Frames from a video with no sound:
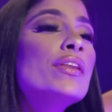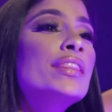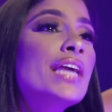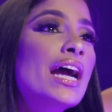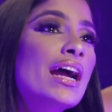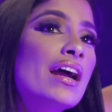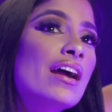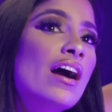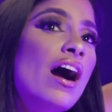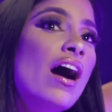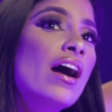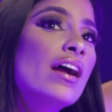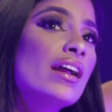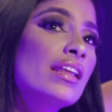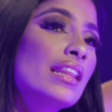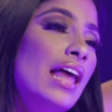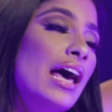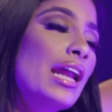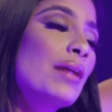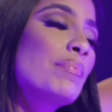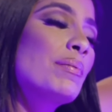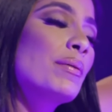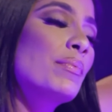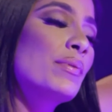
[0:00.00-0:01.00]
there are a
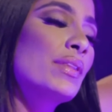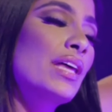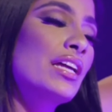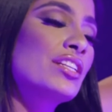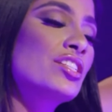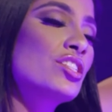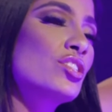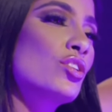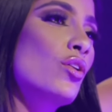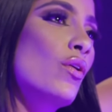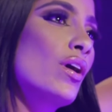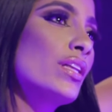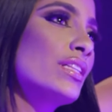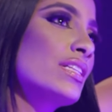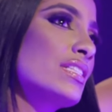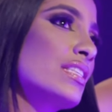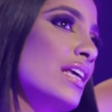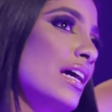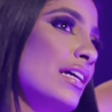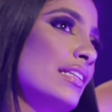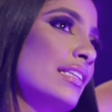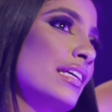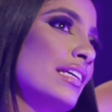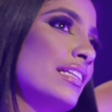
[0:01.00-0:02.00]
lot of people that just go
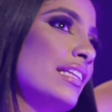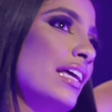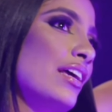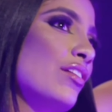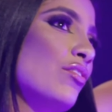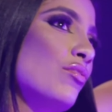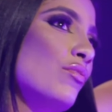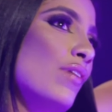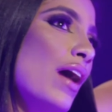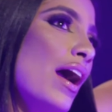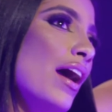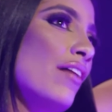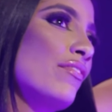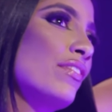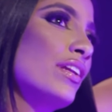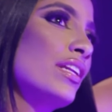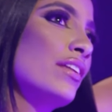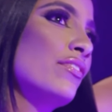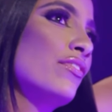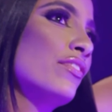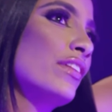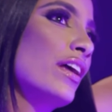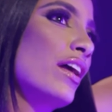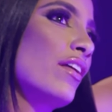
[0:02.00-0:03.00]
undetected. They don't have any
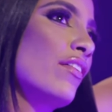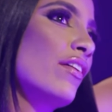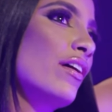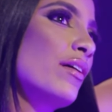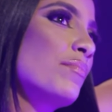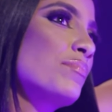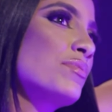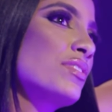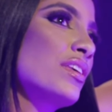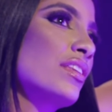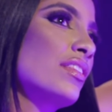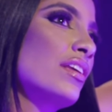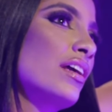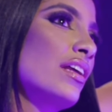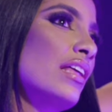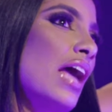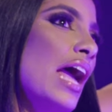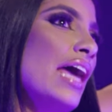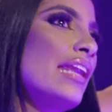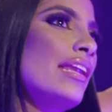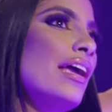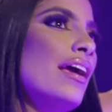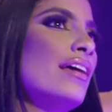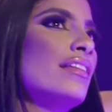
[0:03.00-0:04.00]
flare-ups and
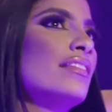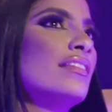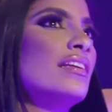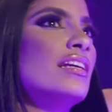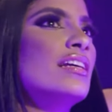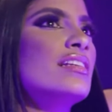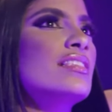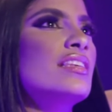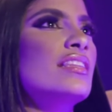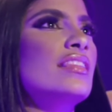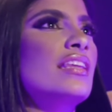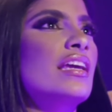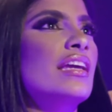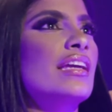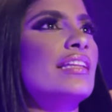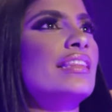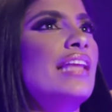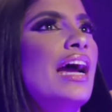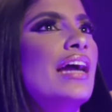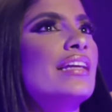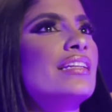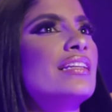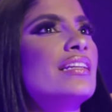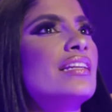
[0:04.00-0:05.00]
here's the thing,
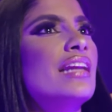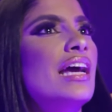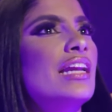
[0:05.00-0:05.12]
99%